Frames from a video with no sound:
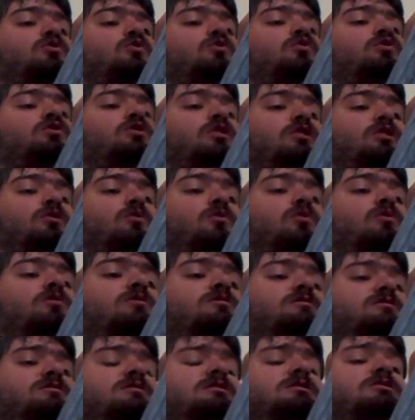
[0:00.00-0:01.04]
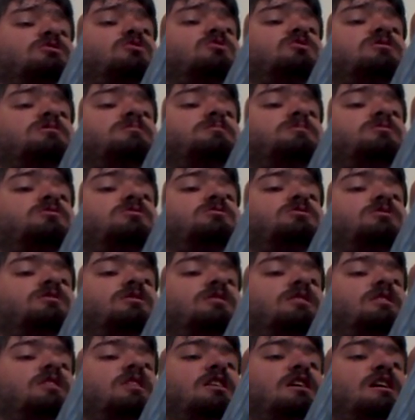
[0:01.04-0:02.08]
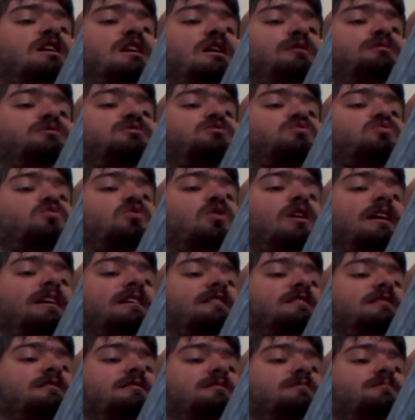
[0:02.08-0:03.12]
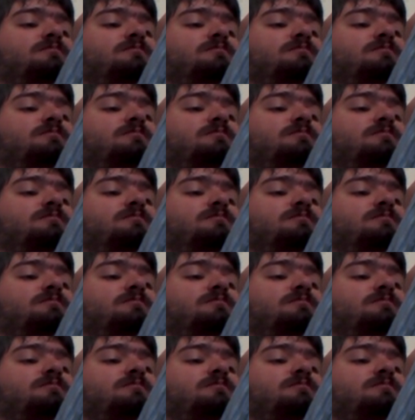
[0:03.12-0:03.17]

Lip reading: good of you," he supposed to do. "Now it's right.